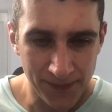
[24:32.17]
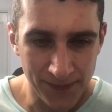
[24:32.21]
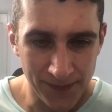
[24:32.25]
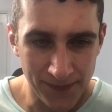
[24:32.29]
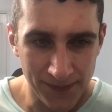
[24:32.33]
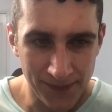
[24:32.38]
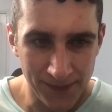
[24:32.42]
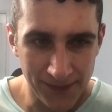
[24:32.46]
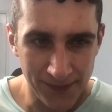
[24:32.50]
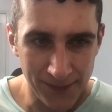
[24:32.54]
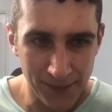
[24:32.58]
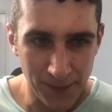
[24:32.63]

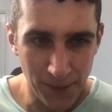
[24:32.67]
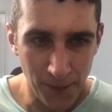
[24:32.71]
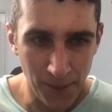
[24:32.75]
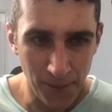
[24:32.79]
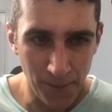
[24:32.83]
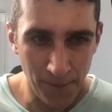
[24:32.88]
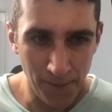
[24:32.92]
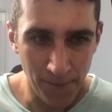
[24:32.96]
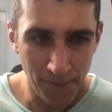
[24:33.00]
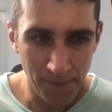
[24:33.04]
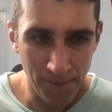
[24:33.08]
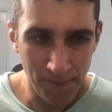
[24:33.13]

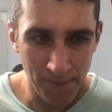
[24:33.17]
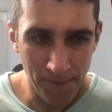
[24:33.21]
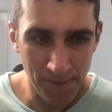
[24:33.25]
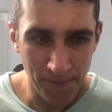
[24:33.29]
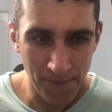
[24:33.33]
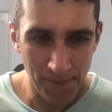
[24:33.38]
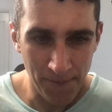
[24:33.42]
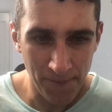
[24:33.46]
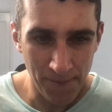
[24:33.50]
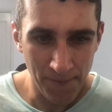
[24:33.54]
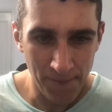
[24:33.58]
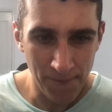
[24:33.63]

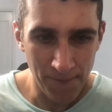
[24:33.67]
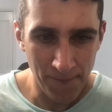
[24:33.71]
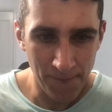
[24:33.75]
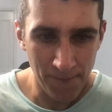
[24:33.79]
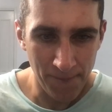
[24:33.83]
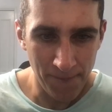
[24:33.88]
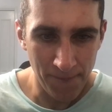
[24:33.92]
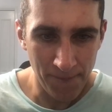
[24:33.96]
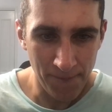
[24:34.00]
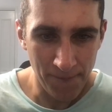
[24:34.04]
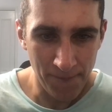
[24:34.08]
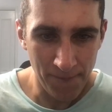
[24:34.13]

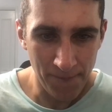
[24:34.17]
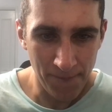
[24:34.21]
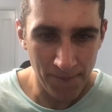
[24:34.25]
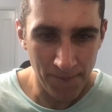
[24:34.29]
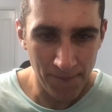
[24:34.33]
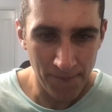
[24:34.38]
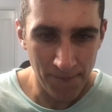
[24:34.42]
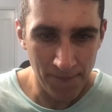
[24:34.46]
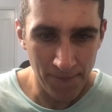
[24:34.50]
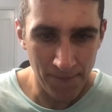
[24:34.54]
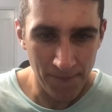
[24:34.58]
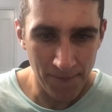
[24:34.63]

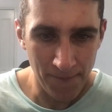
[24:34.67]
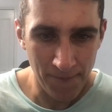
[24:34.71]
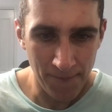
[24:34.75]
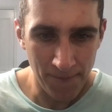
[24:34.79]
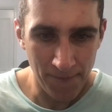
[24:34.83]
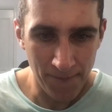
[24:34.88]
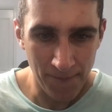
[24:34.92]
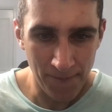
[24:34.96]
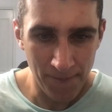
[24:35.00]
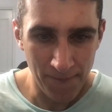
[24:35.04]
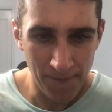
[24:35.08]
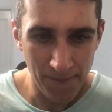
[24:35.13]

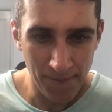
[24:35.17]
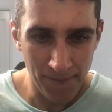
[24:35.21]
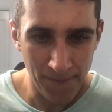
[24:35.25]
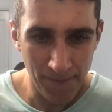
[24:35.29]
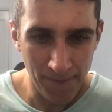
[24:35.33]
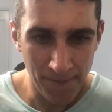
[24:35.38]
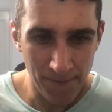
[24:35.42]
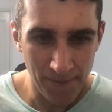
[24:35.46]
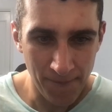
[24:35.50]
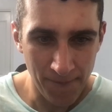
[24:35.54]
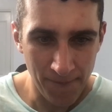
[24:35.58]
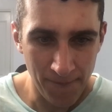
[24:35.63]

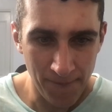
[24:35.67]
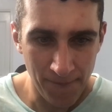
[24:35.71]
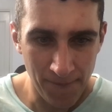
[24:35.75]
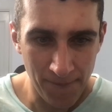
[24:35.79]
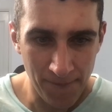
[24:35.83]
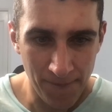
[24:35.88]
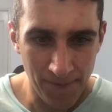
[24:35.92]
(silent)